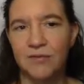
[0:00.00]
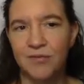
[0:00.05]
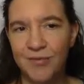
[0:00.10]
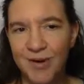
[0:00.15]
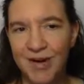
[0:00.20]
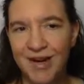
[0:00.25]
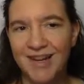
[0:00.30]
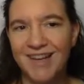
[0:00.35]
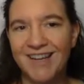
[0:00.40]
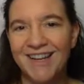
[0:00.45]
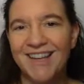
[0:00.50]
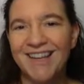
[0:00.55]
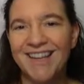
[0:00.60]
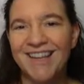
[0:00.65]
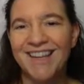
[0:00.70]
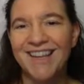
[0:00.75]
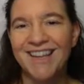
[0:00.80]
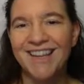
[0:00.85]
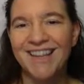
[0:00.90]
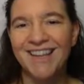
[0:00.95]
Well,
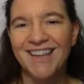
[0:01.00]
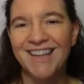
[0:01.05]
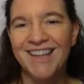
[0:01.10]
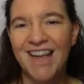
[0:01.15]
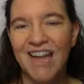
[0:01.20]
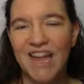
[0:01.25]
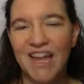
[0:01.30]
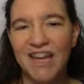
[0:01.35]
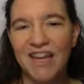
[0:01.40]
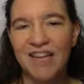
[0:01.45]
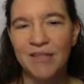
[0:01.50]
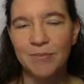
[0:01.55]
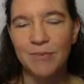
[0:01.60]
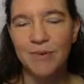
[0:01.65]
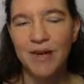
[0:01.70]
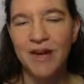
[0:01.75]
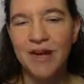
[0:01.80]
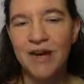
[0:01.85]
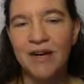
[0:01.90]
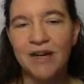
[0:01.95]
the
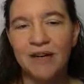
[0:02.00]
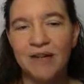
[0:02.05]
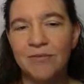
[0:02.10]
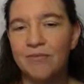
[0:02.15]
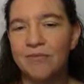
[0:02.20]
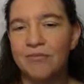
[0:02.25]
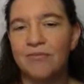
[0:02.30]
ASPR